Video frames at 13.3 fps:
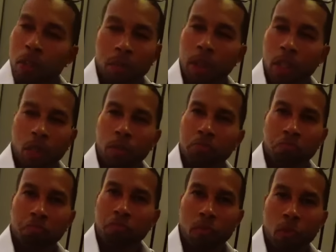No.
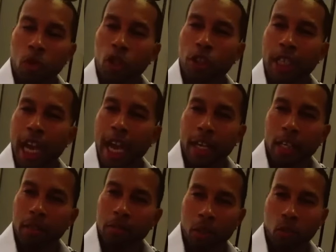Good
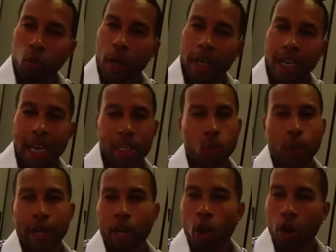diet, good weight. He has
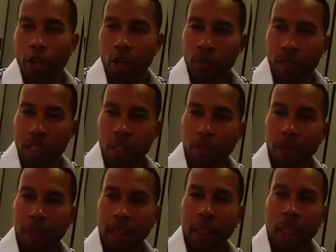great cardio
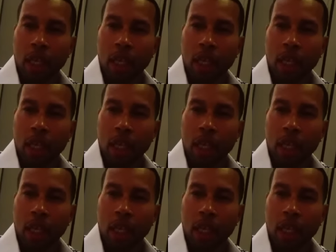discipline.